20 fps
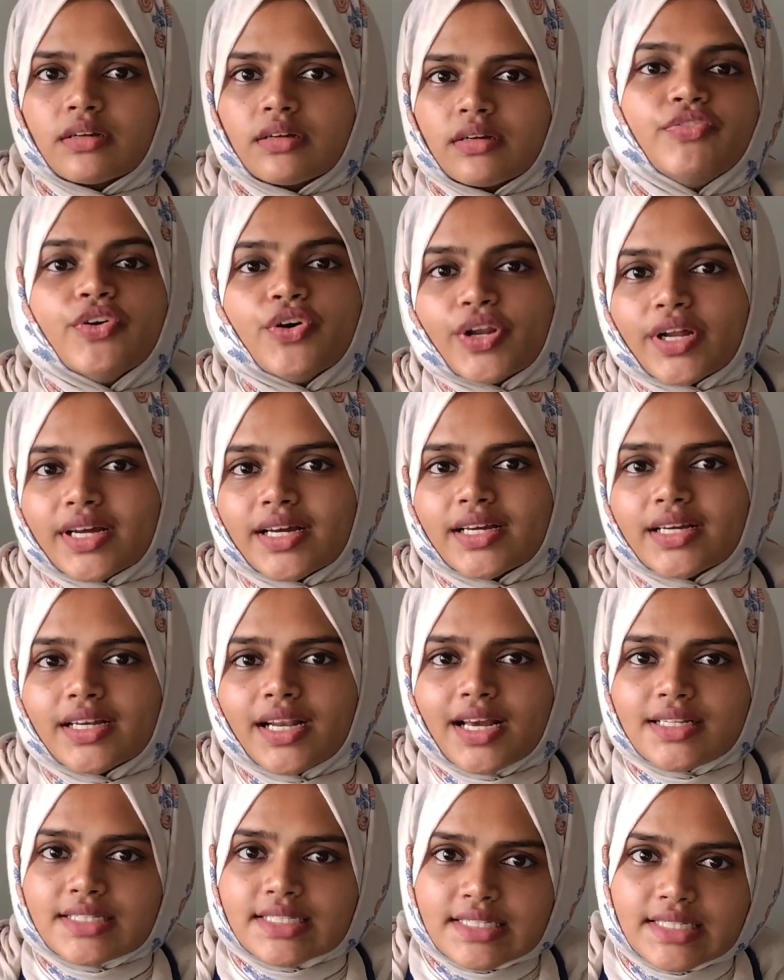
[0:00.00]
If you
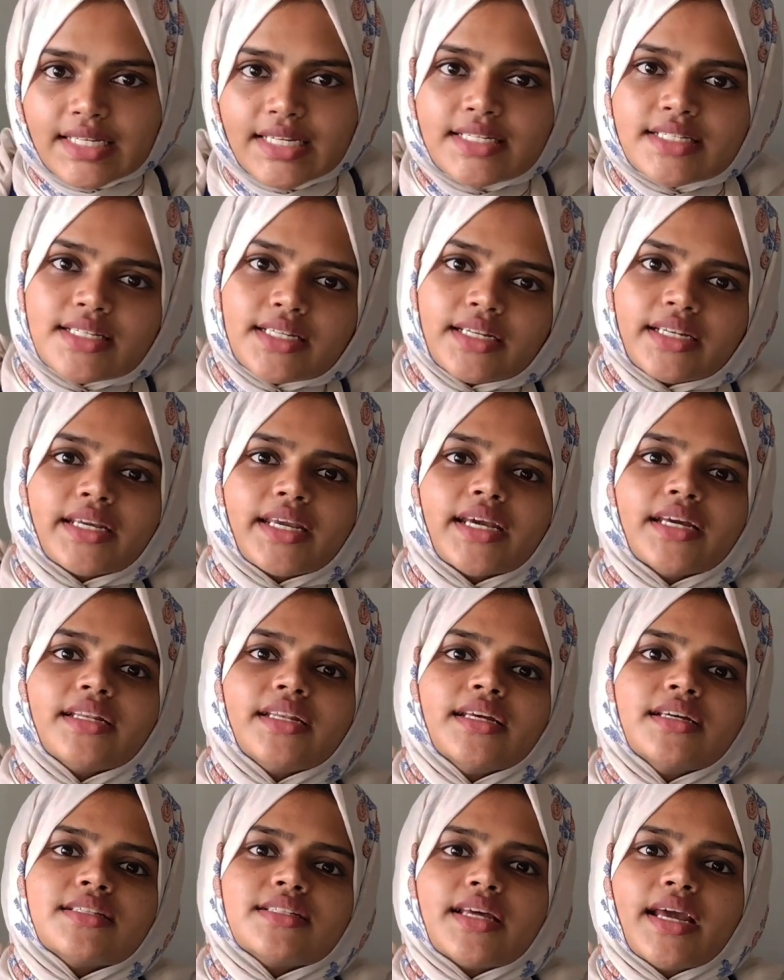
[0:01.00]
recognize these
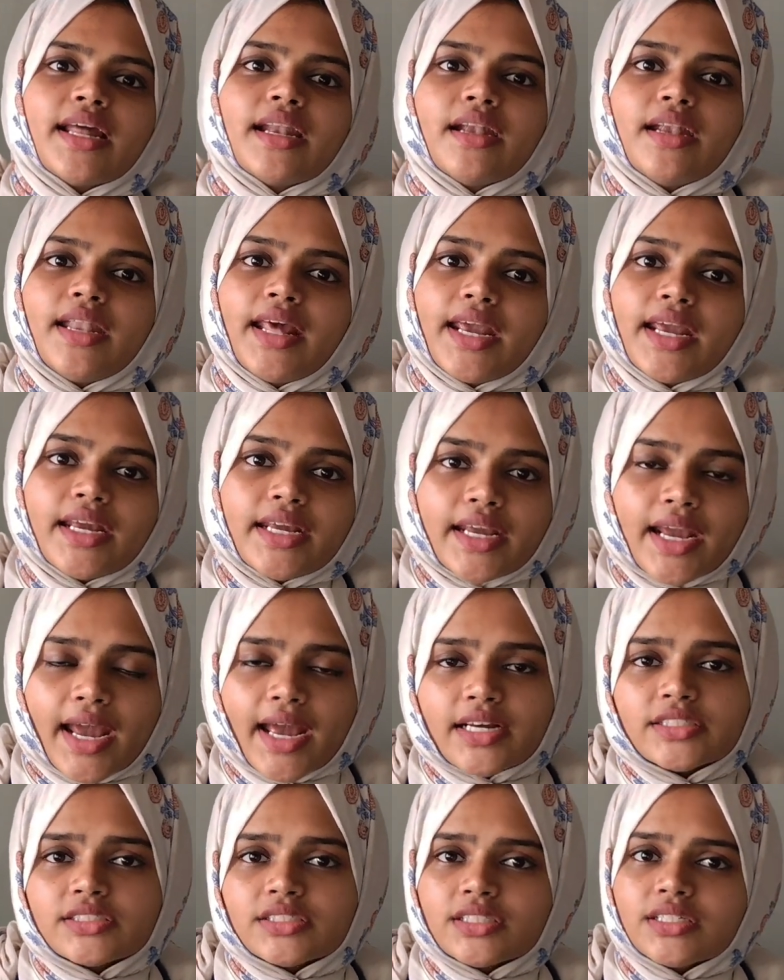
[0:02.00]
indicators and take
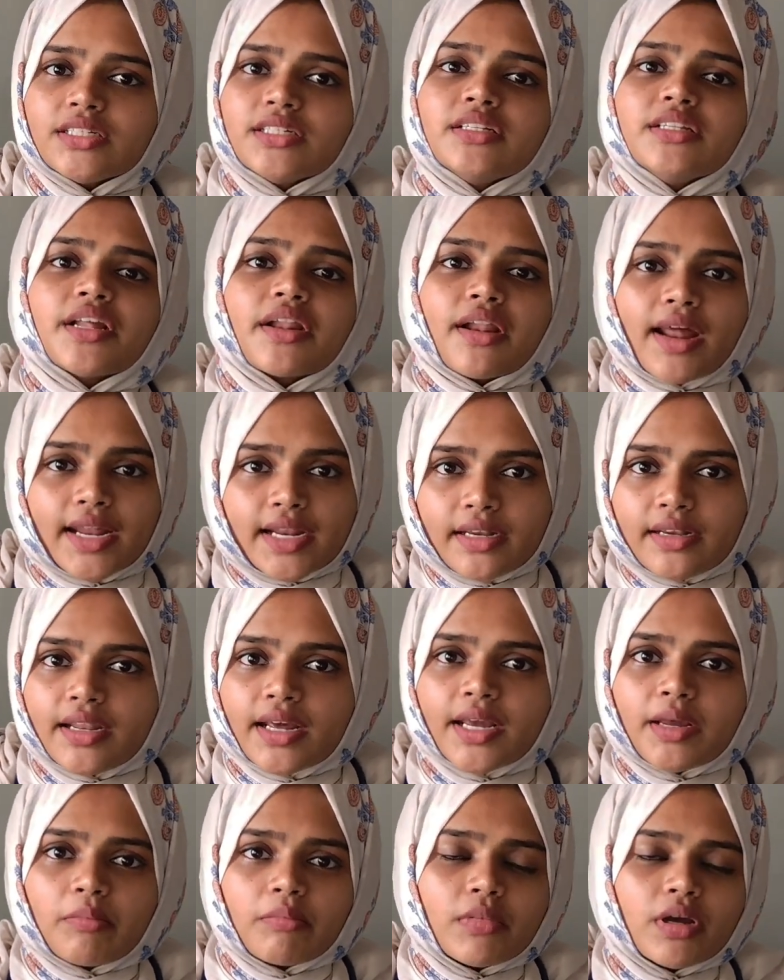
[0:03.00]
action in the right
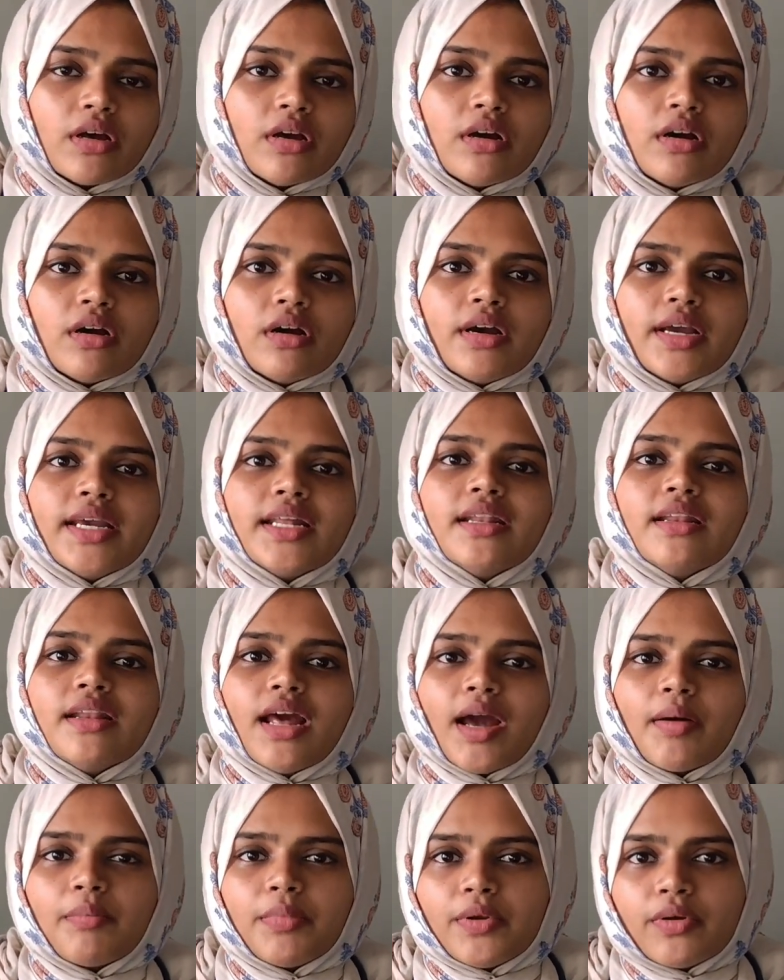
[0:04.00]
time,
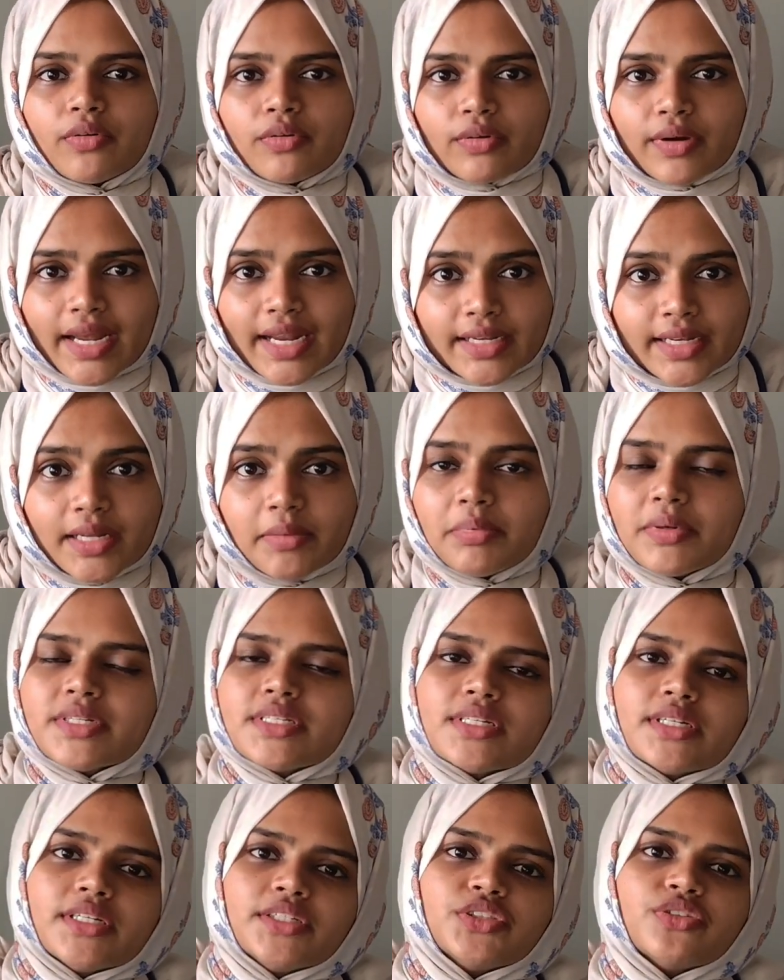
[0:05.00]
in up to
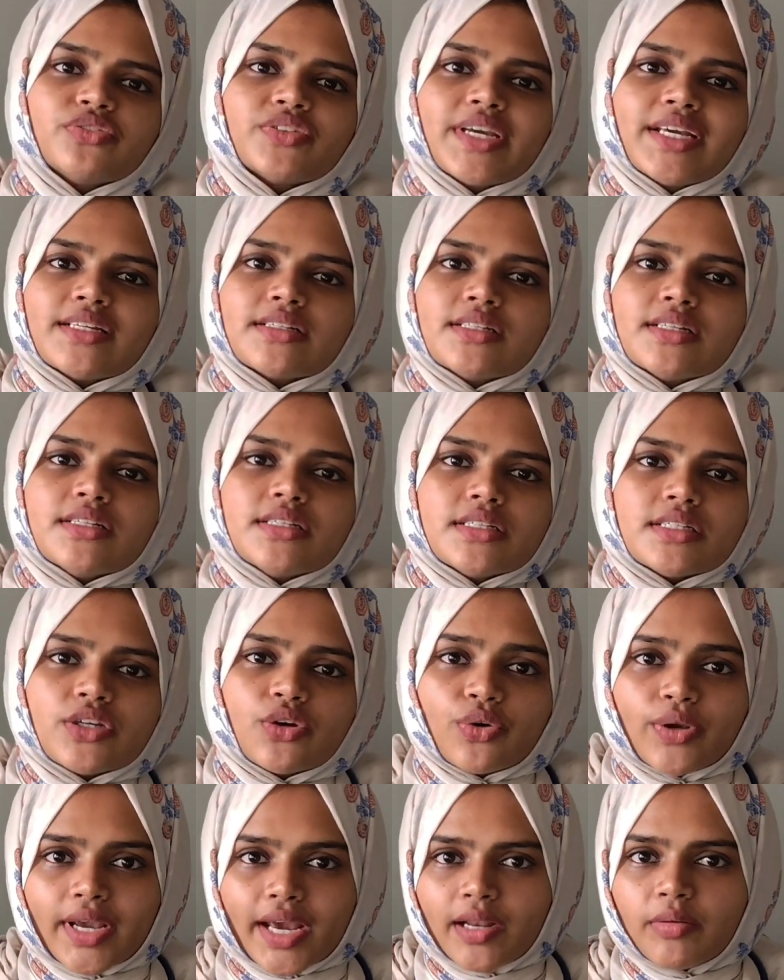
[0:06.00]
80% of cases,
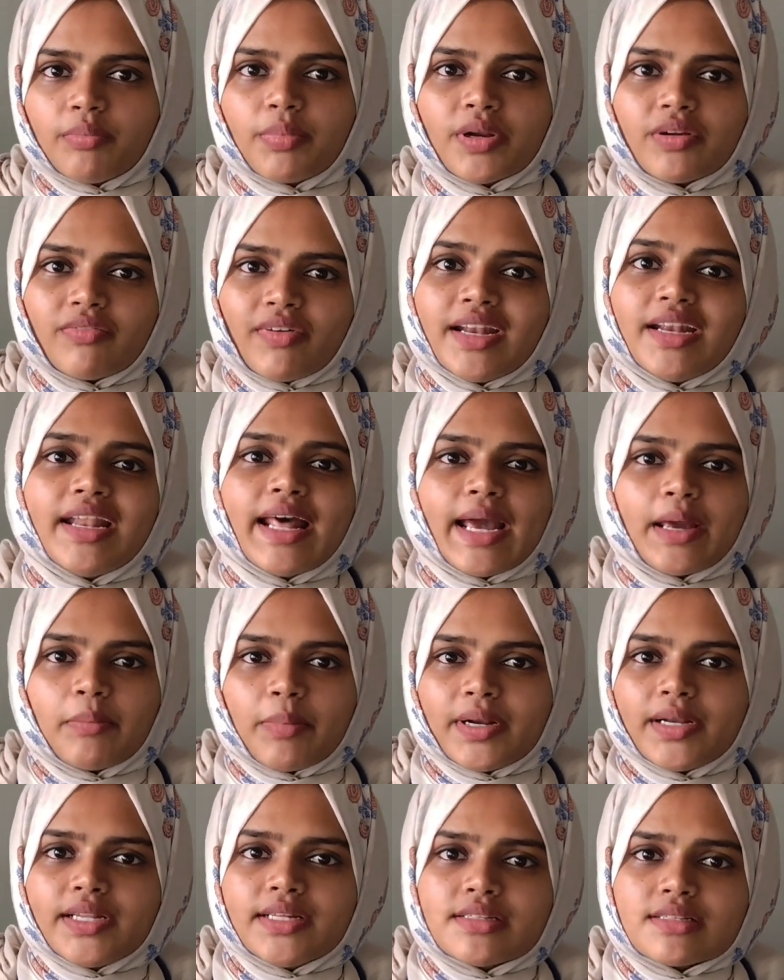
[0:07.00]
you can prevent
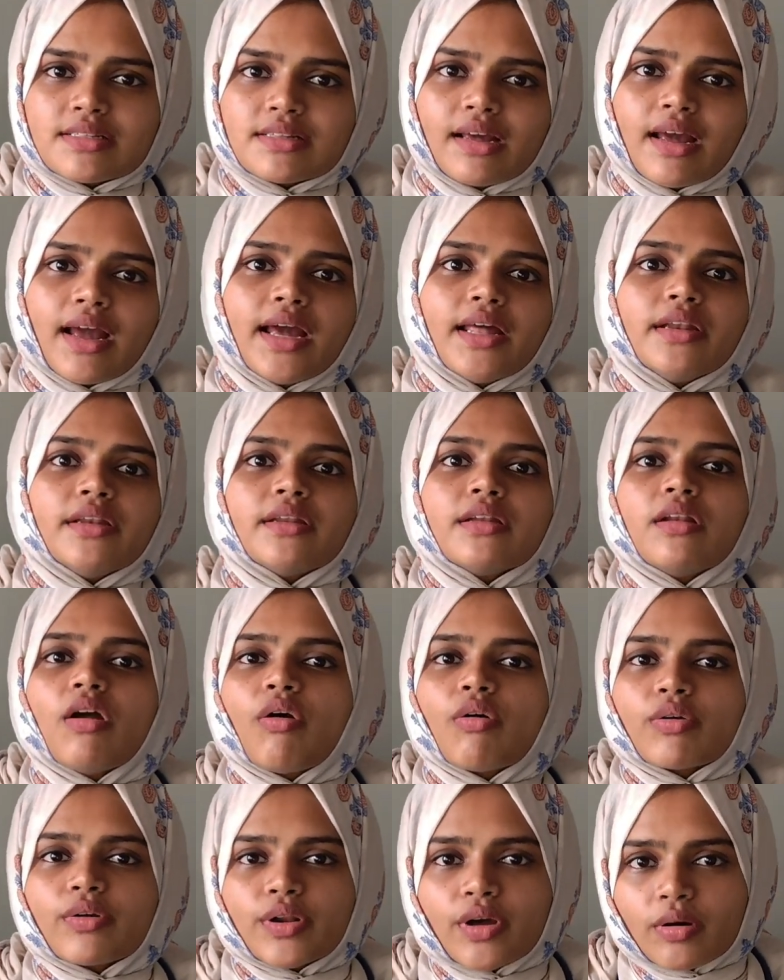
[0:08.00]
diabetes and
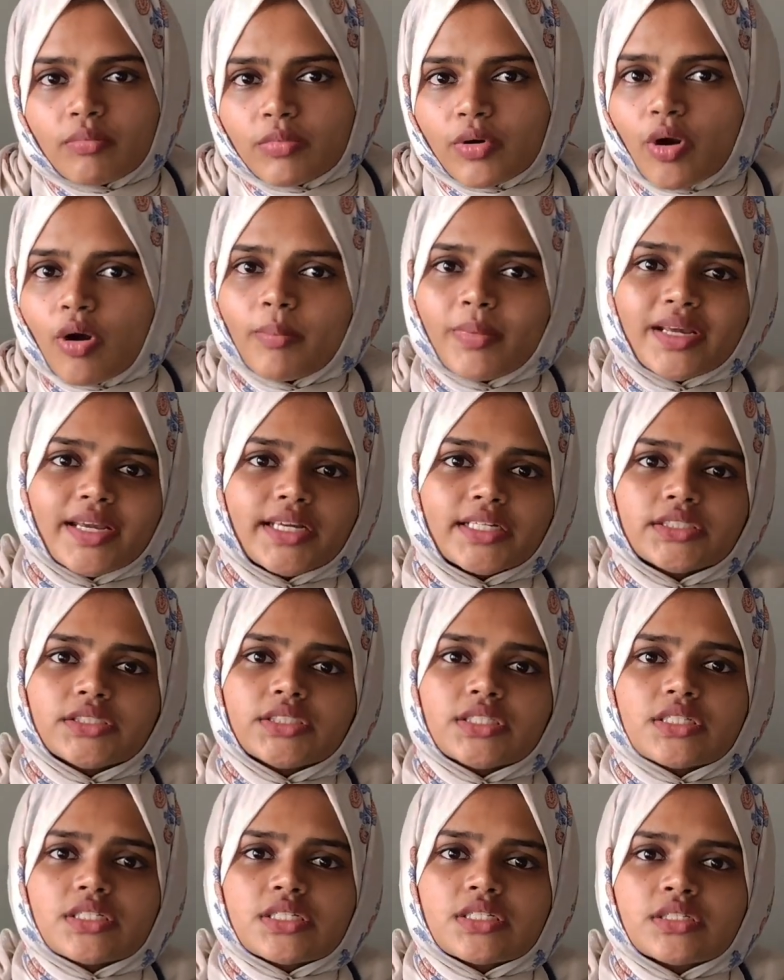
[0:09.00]
long-term
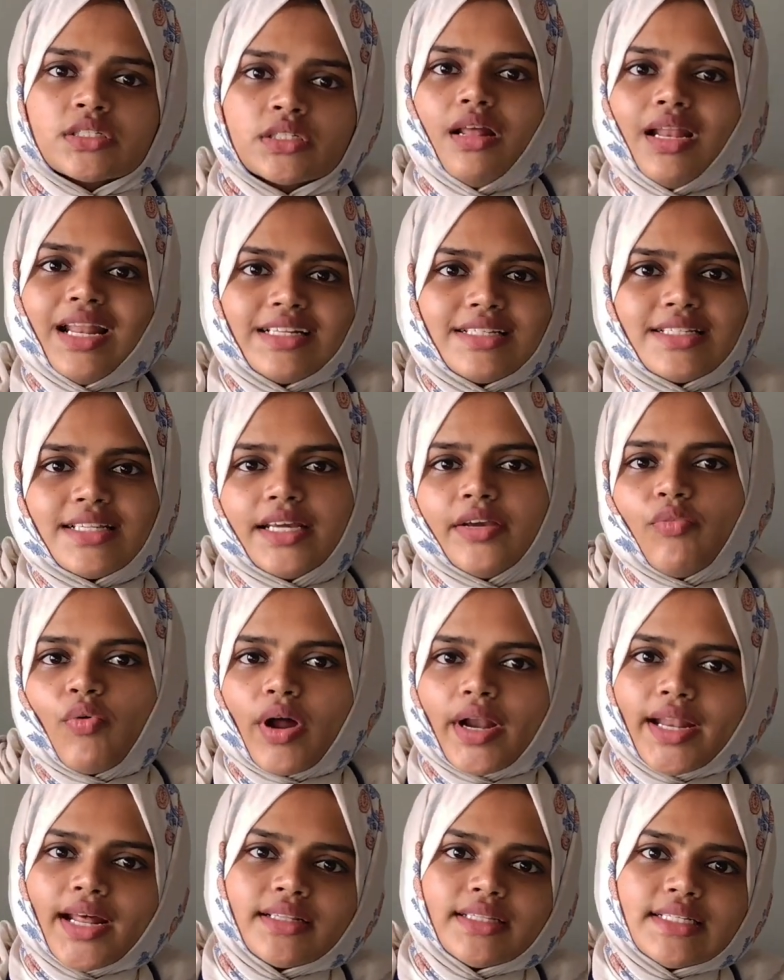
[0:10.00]
complications. Let's see
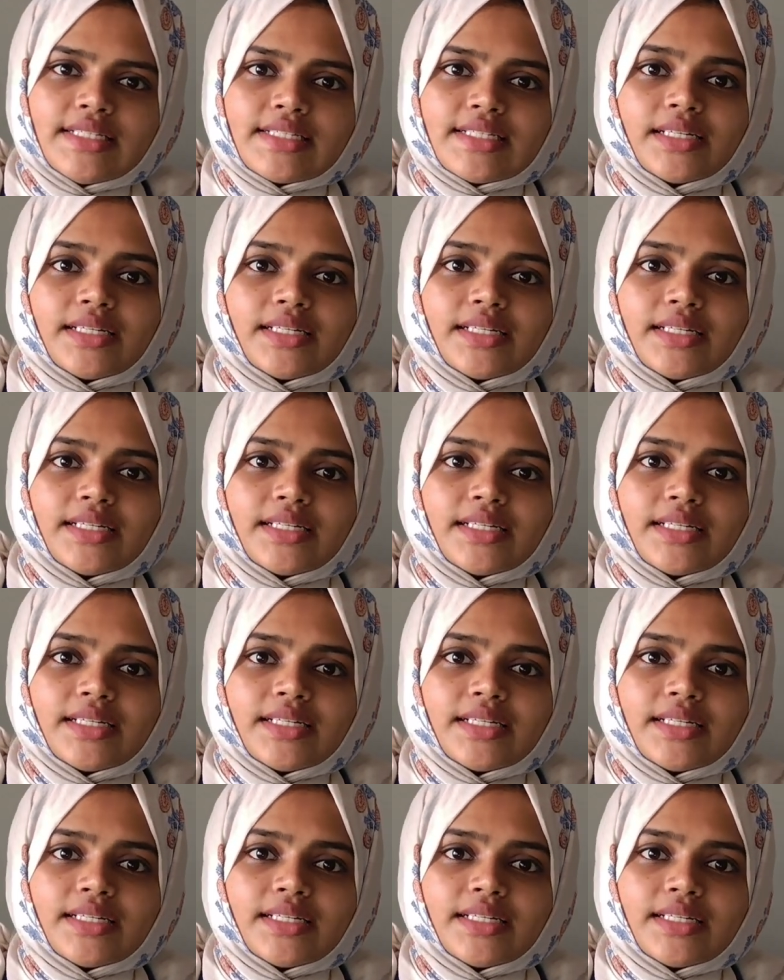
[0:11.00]
what are the